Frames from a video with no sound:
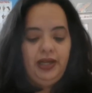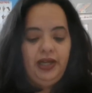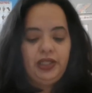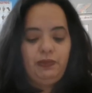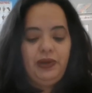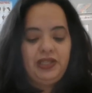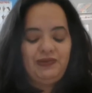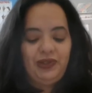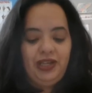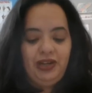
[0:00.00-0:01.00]
It's
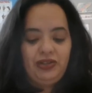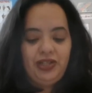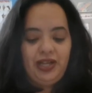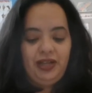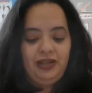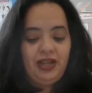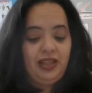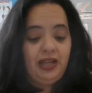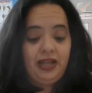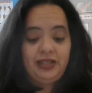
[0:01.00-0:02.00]
peaceful in here today,
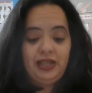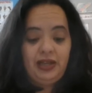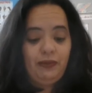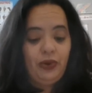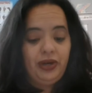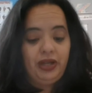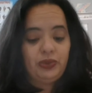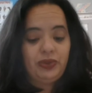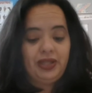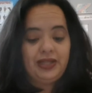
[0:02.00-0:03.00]
nothing like Sunday
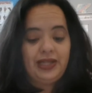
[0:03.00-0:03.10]
mornings when the